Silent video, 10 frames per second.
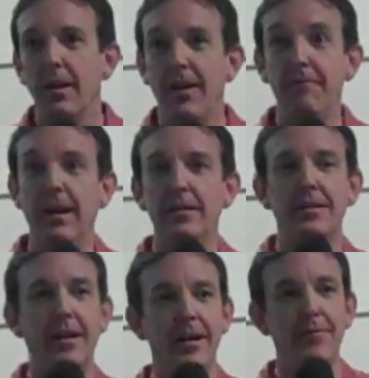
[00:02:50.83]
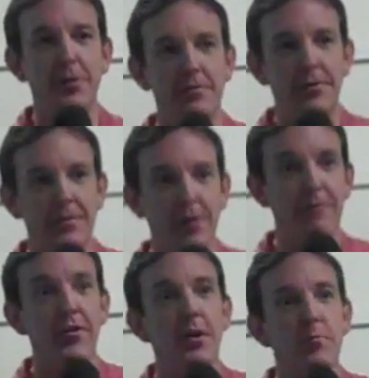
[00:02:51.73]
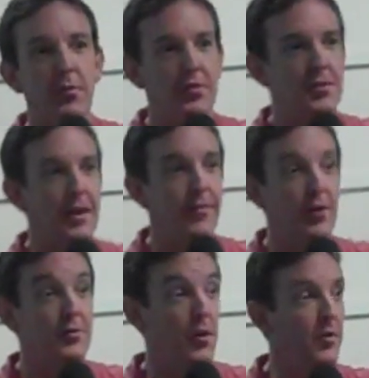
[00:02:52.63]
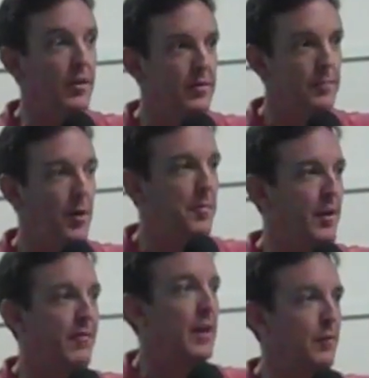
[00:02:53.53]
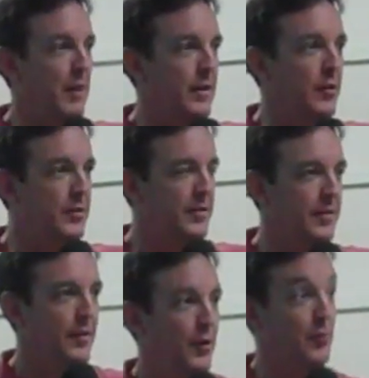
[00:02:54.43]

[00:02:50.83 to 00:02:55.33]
Now, in fact, I even confirmed with the state of Arizona, Department of Vital Records,